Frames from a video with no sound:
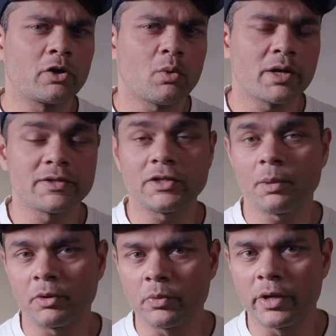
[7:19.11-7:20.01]
requires a
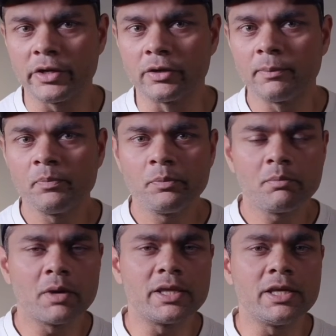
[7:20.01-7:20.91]
separate video,
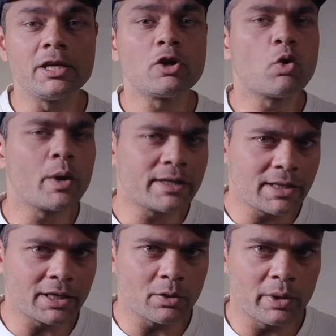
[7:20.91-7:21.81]
but the quick
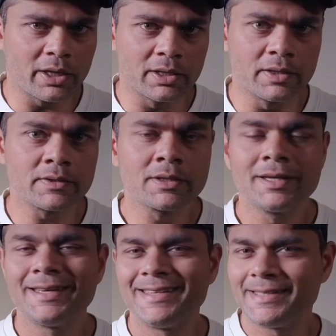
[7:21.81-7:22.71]
takeaway is
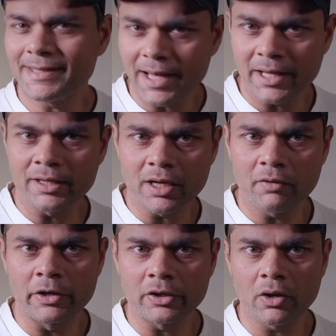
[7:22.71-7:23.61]
selling
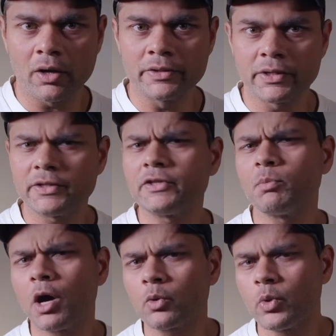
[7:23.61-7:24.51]
covered calls is a
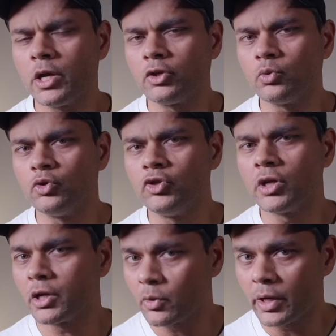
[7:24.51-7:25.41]
smart way to
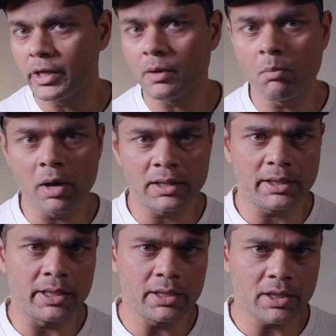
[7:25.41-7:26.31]
generate
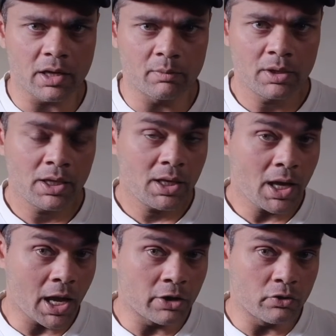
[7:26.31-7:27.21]
monthly income
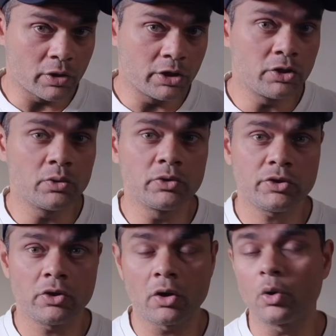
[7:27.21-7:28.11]
and
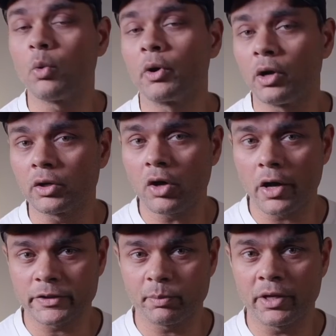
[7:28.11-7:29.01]
reduce your overall
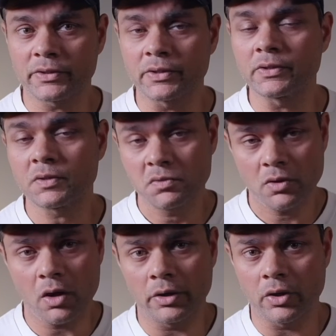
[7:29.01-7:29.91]
cost basis
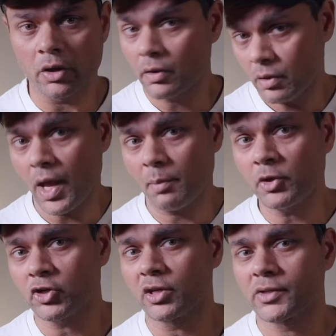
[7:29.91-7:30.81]
on your
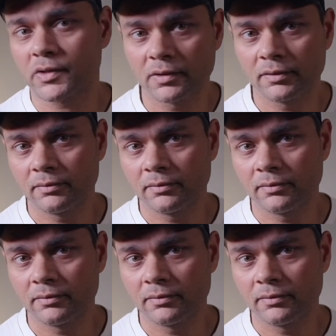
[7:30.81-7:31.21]
Apple shares.